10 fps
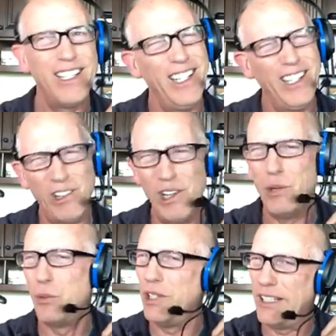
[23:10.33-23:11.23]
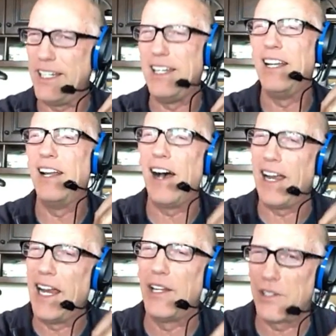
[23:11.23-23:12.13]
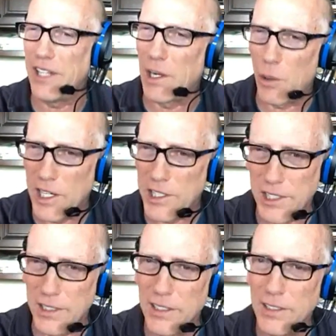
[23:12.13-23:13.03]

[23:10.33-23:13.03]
he couldn't really not answer that question.